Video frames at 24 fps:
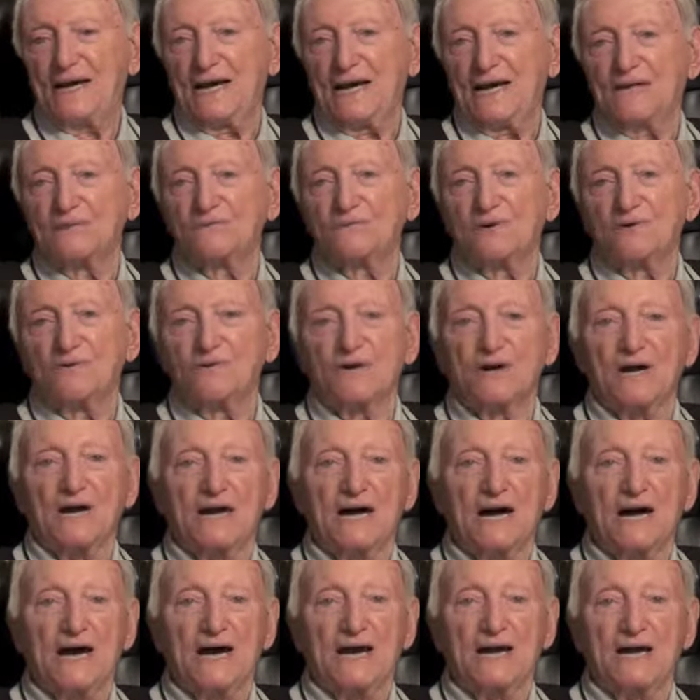and we
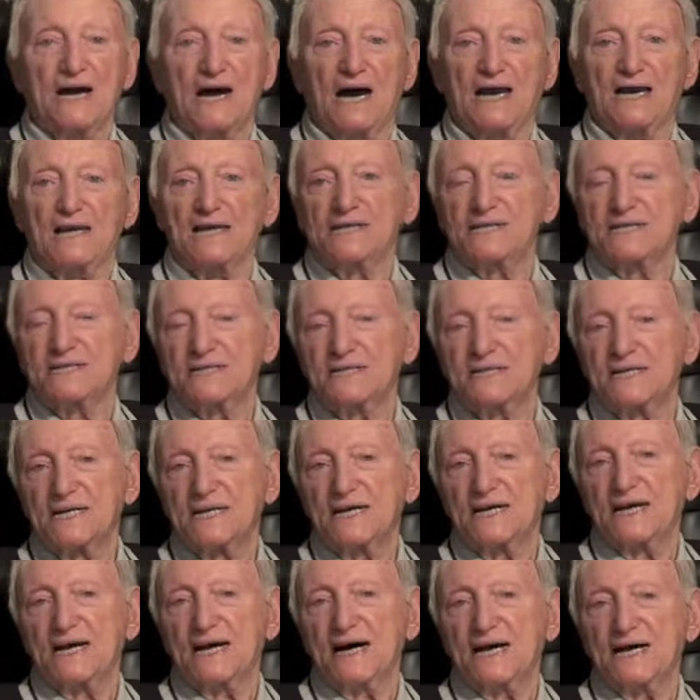were had I had
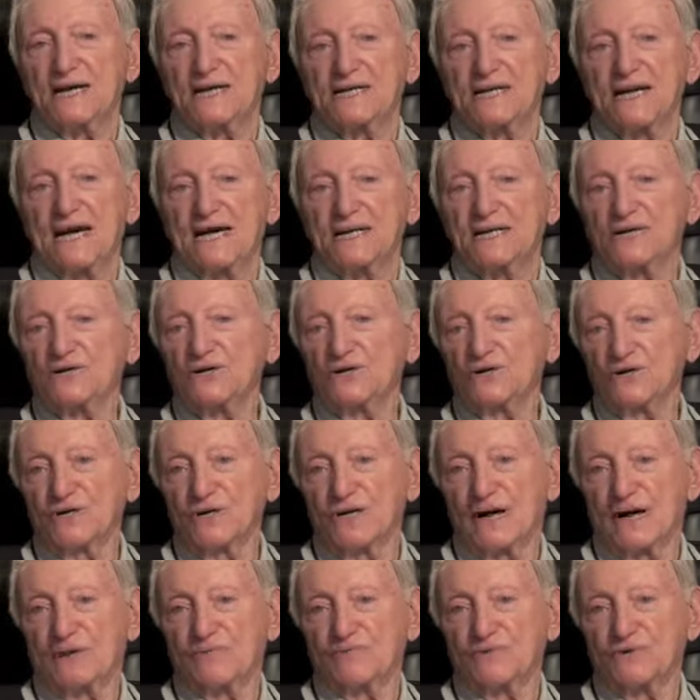I had had a
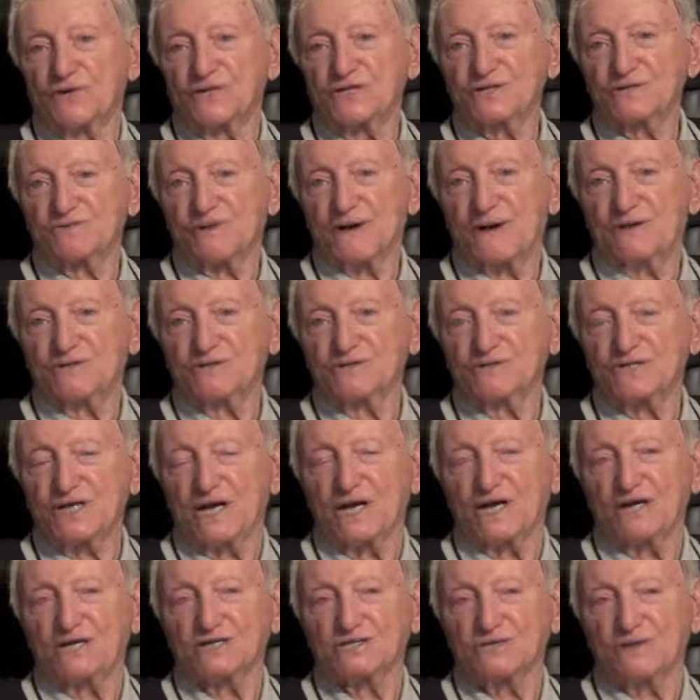hernia operation while I was
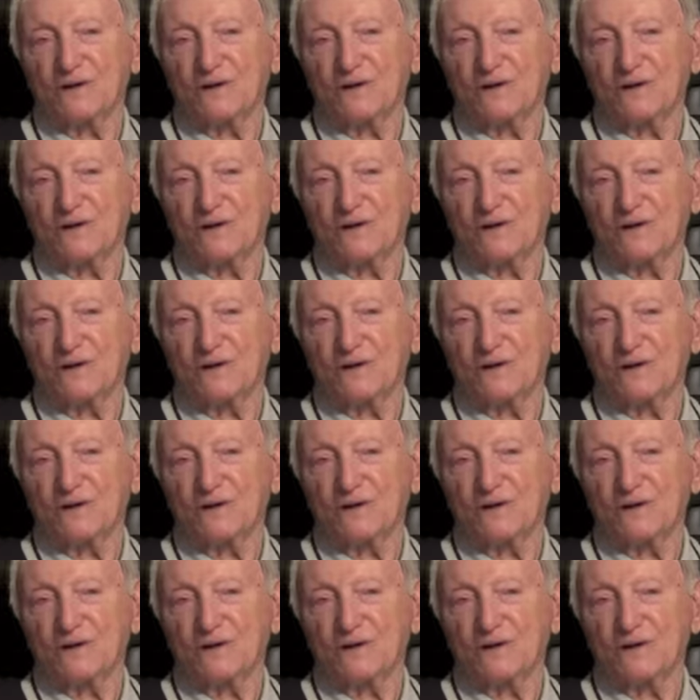there,